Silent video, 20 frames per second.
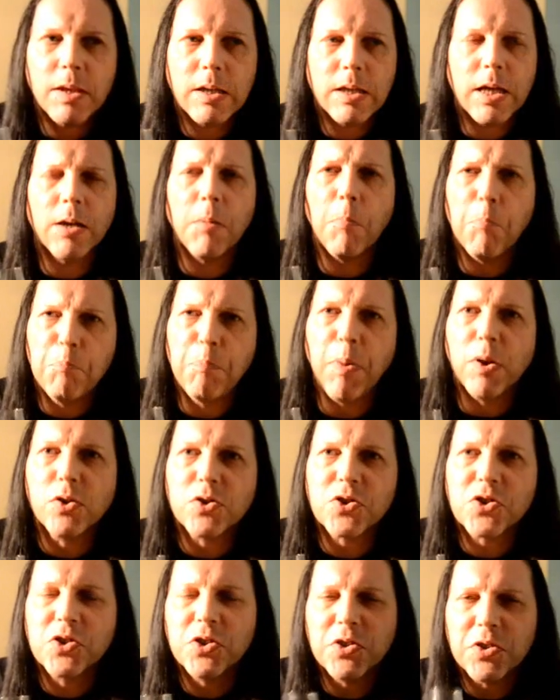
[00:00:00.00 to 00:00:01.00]
kind of
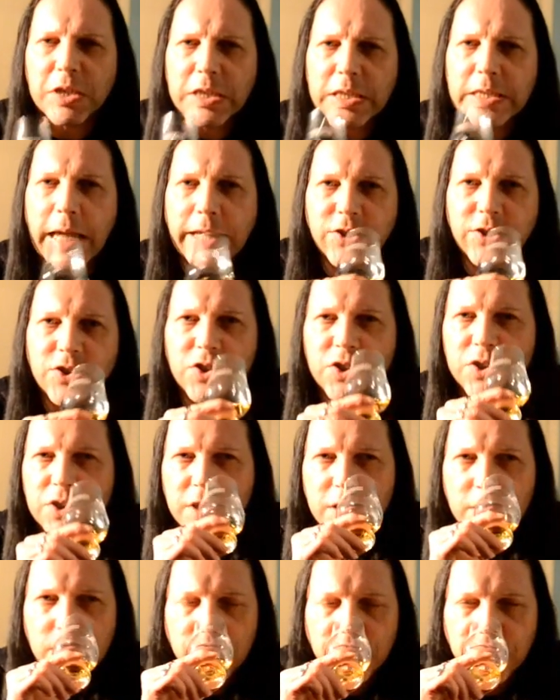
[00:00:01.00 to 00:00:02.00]
bolstered the
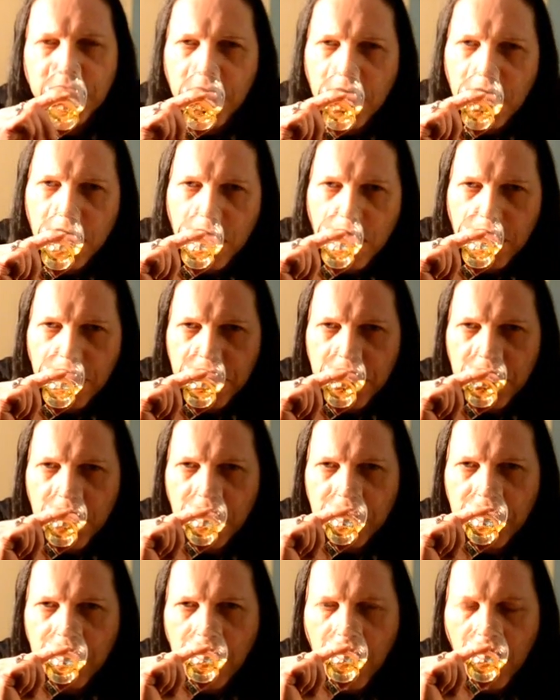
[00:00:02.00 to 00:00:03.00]
density of
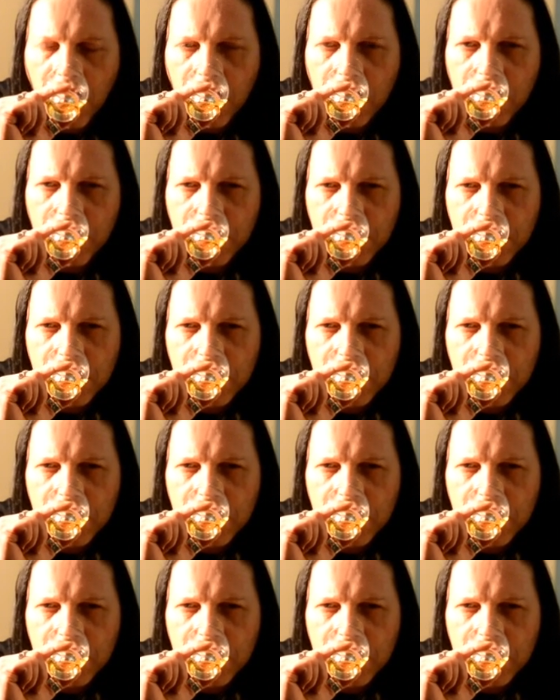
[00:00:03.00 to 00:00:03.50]
the malt.